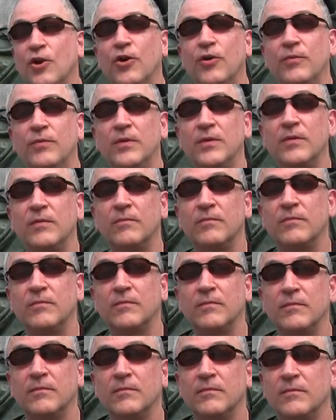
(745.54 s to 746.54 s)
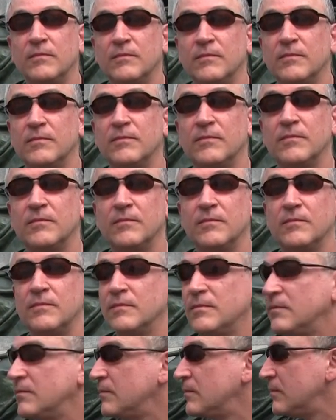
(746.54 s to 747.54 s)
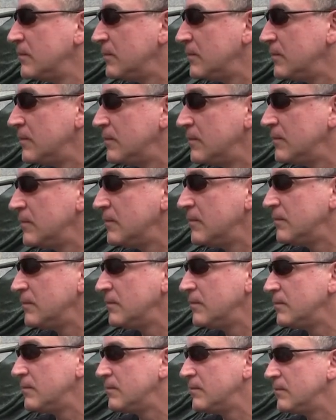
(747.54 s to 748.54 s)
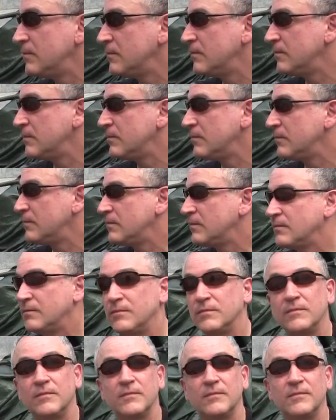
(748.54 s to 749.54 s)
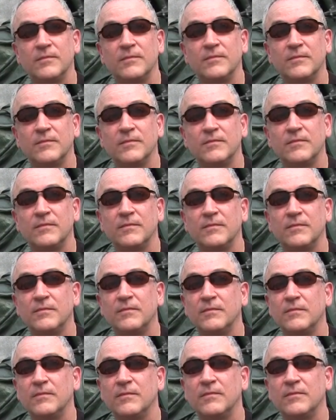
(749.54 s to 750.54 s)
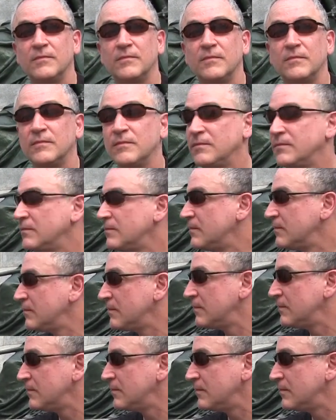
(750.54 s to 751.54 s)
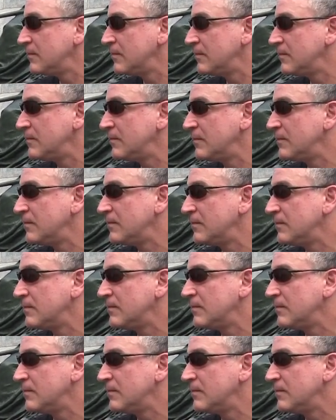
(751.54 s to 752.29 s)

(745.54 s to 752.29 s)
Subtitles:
[no speech]